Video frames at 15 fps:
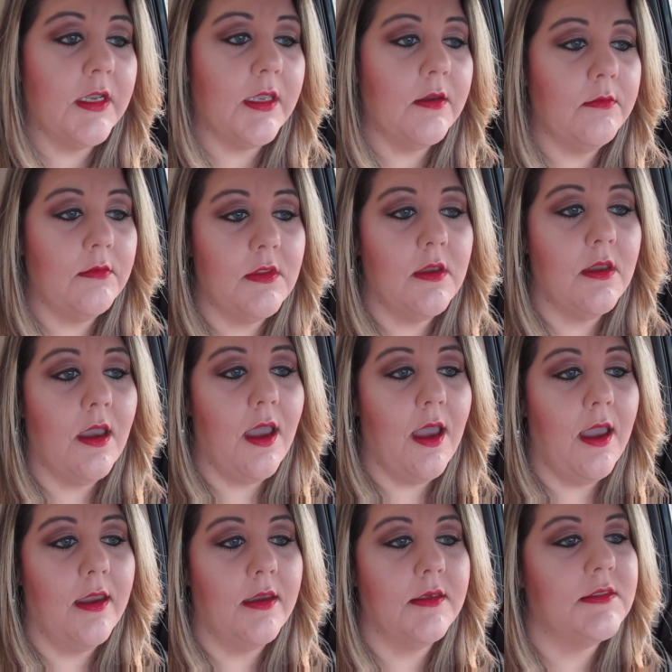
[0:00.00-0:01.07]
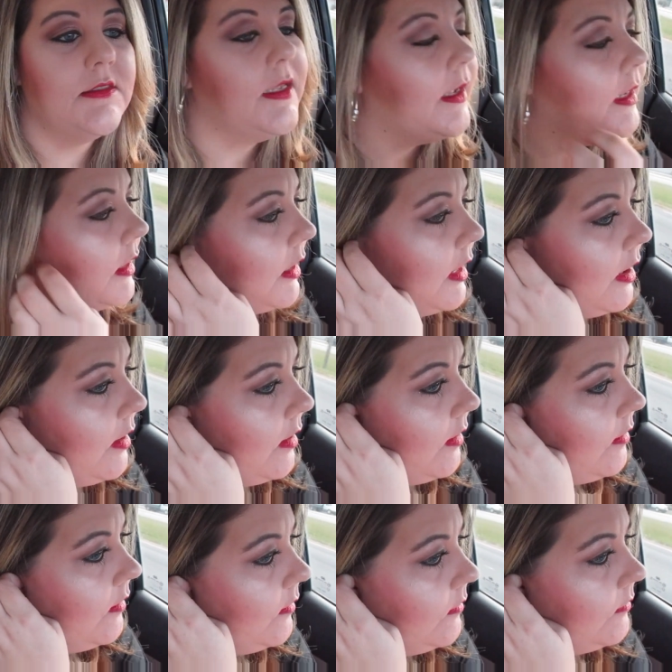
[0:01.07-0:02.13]
check in with you guys, say
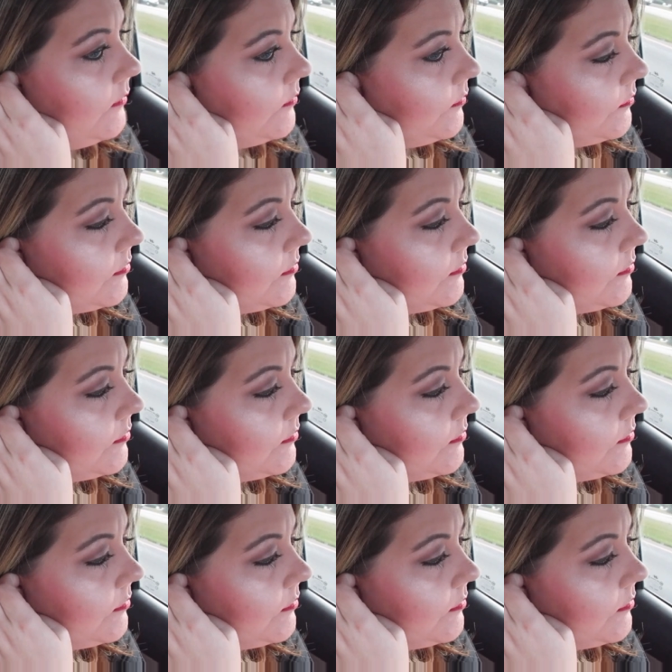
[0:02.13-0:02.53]
hello.